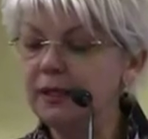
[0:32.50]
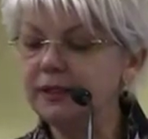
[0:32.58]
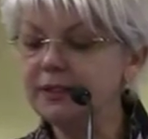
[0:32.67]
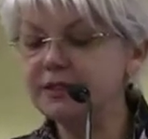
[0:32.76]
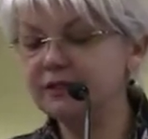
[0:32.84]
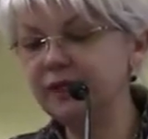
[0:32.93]

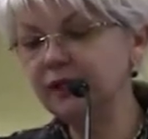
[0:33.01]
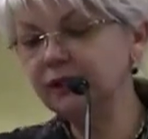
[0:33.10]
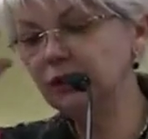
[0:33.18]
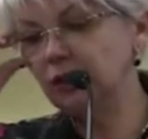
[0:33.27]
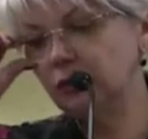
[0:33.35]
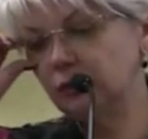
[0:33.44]
It's well
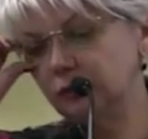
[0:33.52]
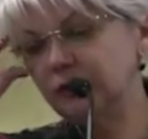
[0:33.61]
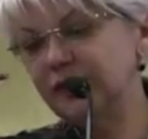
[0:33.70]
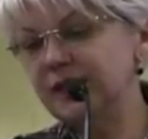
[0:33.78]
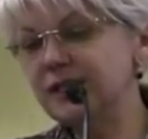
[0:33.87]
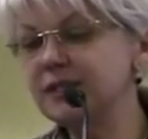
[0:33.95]

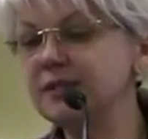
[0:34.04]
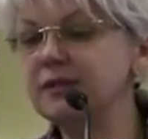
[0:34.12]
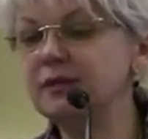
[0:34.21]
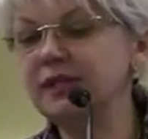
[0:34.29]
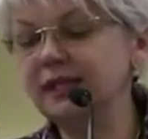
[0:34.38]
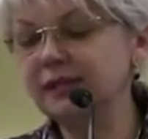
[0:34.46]
known
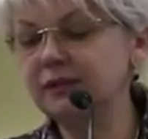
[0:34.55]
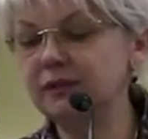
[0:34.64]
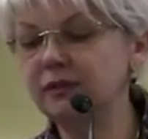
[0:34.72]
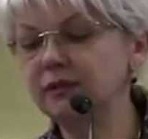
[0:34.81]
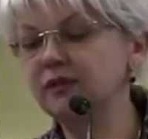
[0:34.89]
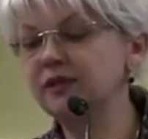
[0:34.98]

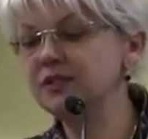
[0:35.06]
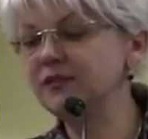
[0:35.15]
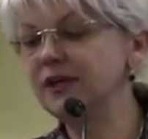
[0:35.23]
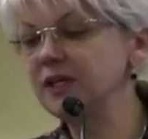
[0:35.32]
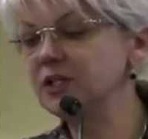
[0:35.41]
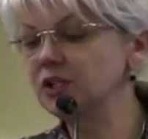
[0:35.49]
that
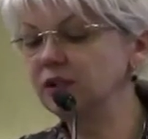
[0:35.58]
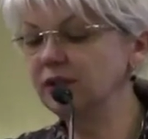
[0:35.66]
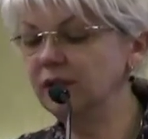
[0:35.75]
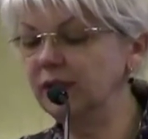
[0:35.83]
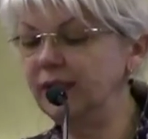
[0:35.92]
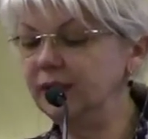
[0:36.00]

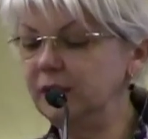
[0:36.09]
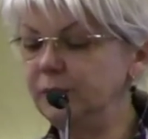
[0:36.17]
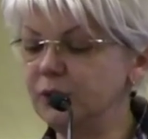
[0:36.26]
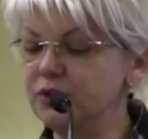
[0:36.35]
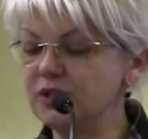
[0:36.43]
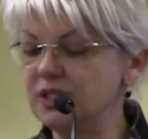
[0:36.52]
dysfunctional
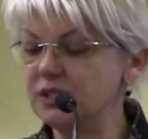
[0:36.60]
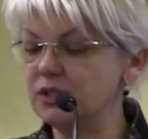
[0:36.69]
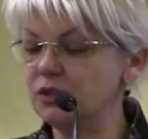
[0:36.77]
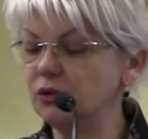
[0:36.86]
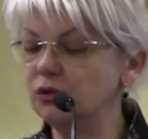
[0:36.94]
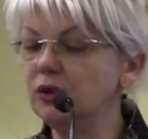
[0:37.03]
adipose
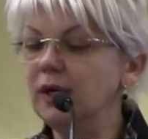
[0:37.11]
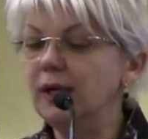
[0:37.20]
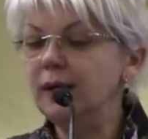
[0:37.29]
tissue